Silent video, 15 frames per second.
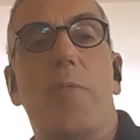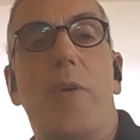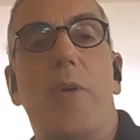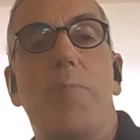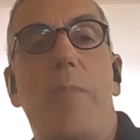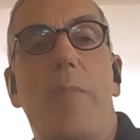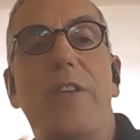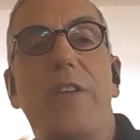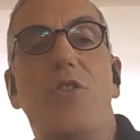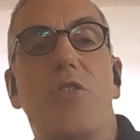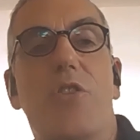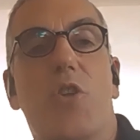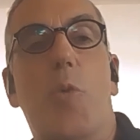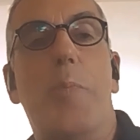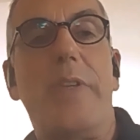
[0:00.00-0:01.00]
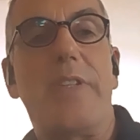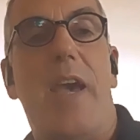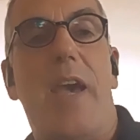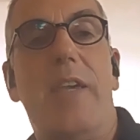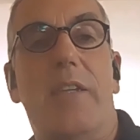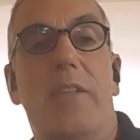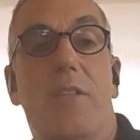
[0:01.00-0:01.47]
measures that could be
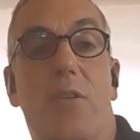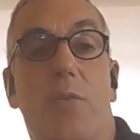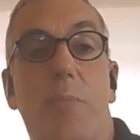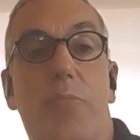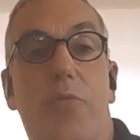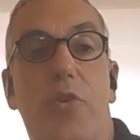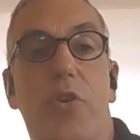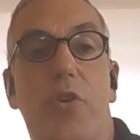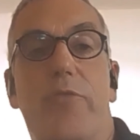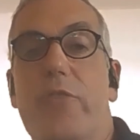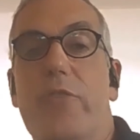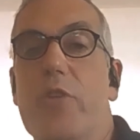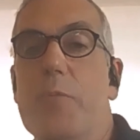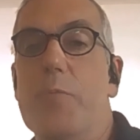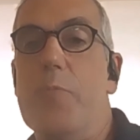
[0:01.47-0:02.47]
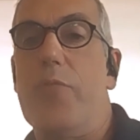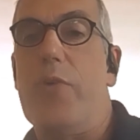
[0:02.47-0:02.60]
taken to improve recruitment